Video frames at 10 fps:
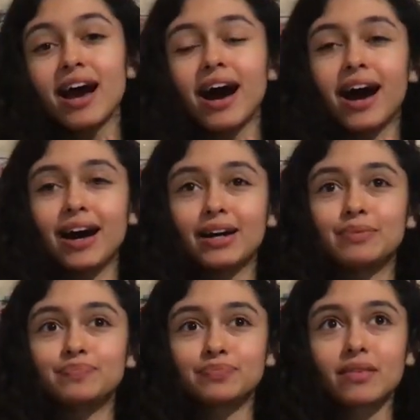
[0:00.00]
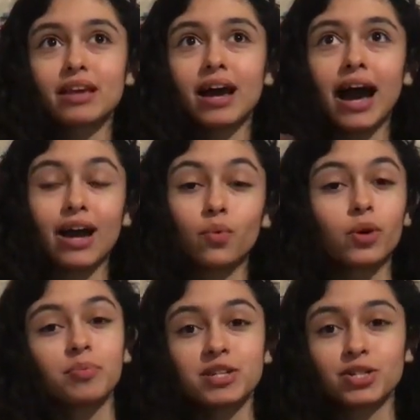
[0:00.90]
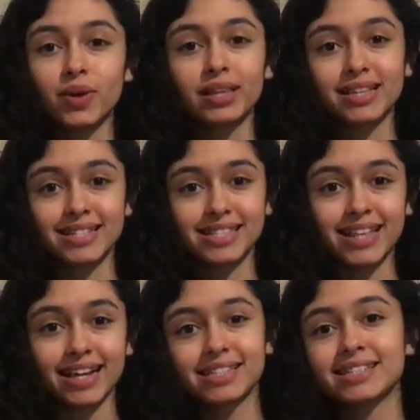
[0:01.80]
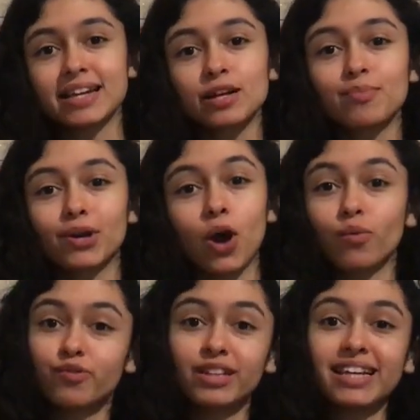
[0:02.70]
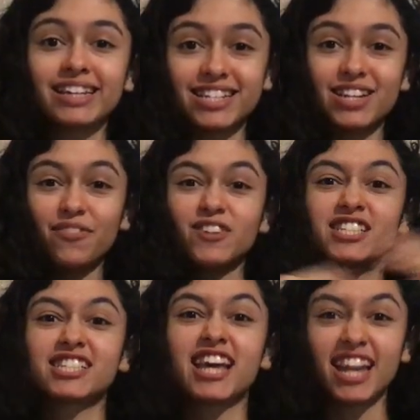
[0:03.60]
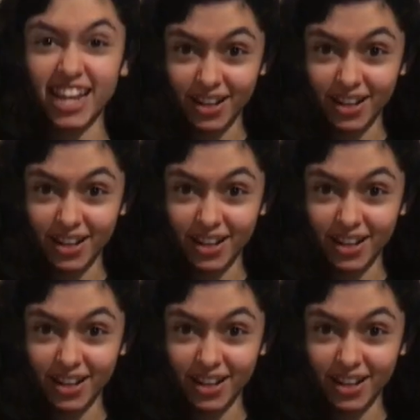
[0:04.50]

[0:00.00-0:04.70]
Um, I will be doing this next year, but hopefully in a different setting.